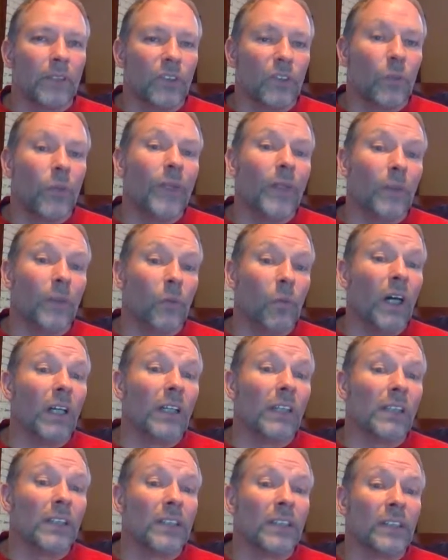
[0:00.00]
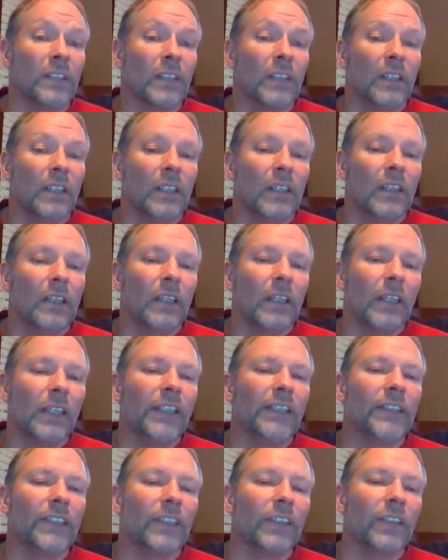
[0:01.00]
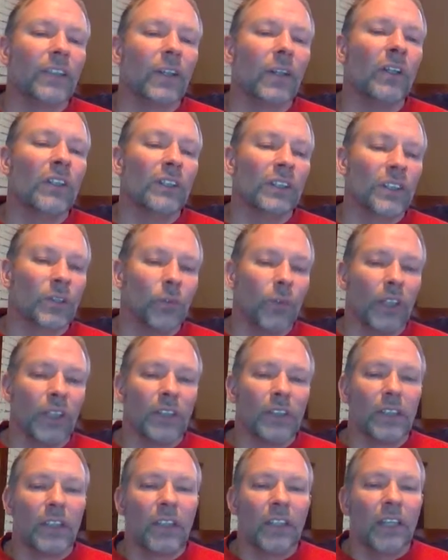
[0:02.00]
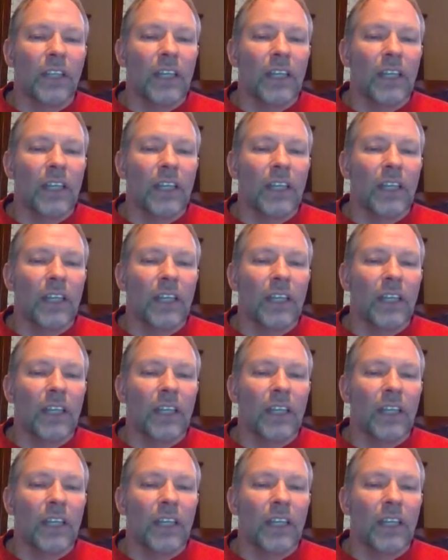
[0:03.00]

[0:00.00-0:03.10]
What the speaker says: Sweet it was. At least it looked sweet.